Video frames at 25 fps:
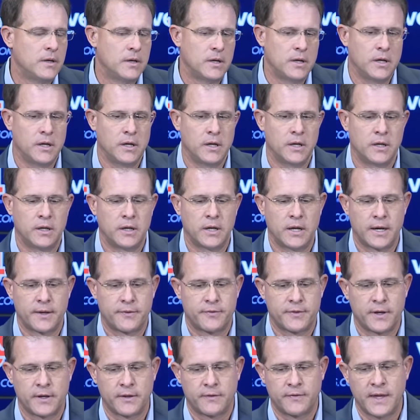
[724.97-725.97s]
And I
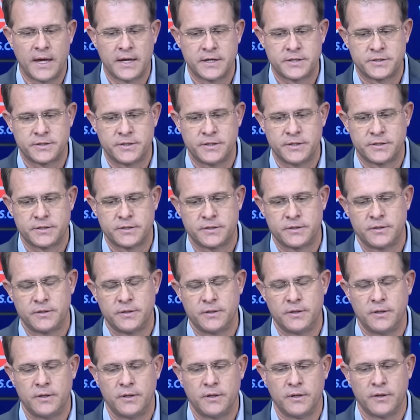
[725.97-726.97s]
think that's just
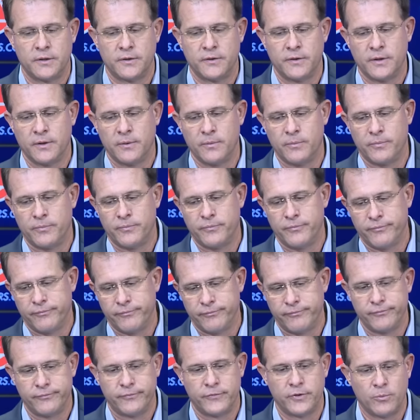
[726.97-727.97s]
the
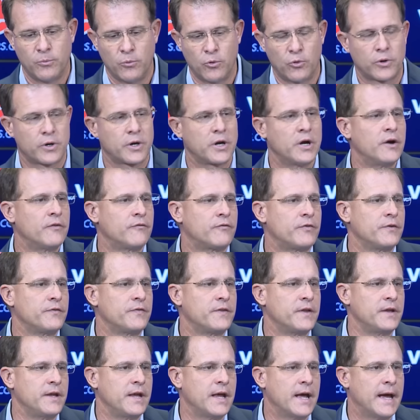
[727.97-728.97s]
more comfort
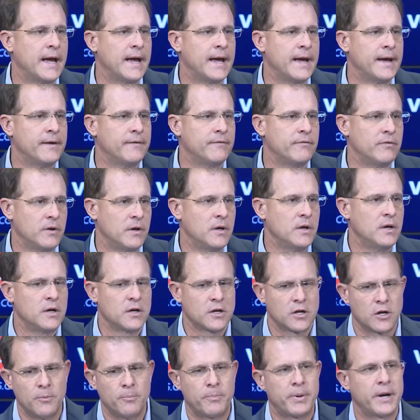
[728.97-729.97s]
that you have
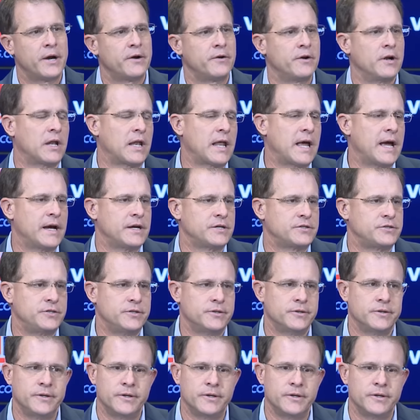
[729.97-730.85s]
compared to last year.